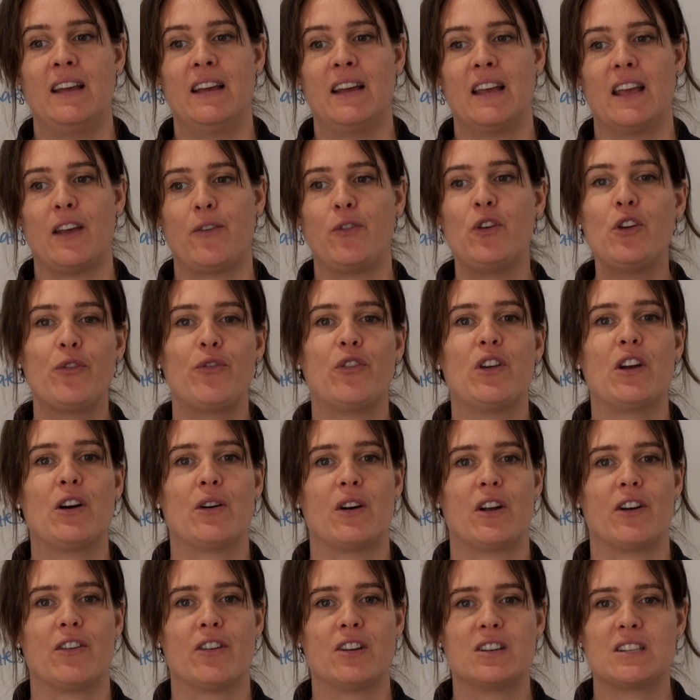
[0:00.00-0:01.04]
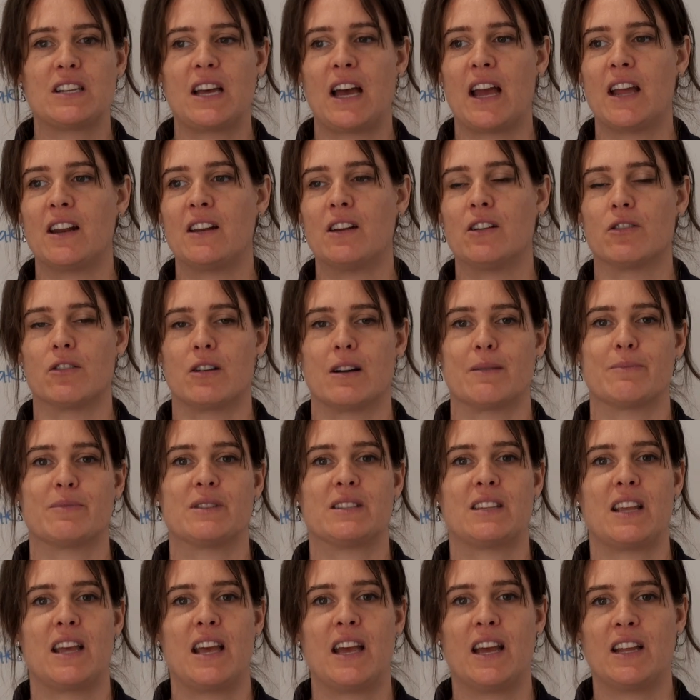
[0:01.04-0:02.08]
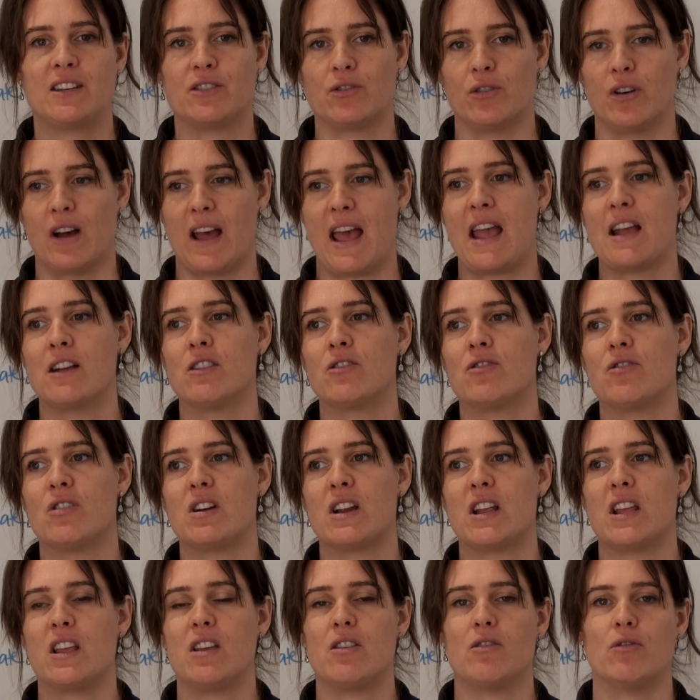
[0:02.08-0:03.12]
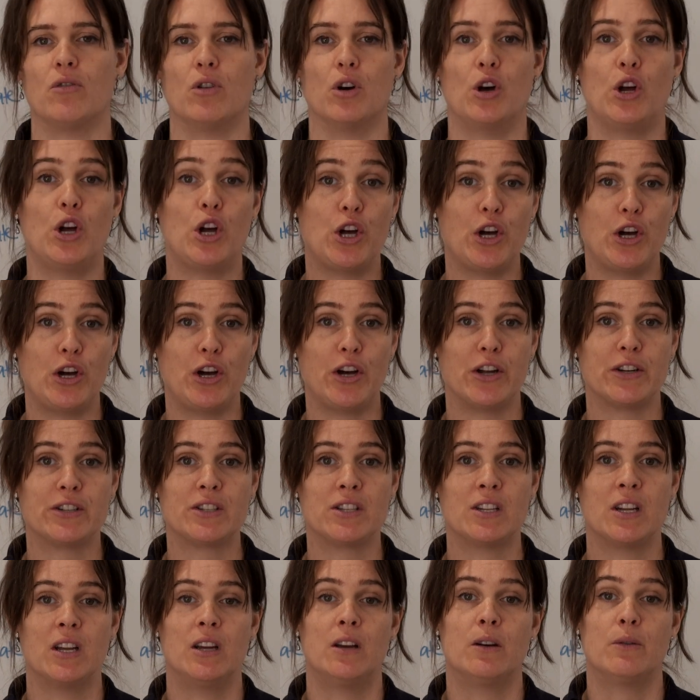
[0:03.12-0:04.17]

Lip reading: if you feel irritated or upset or angry or hurt,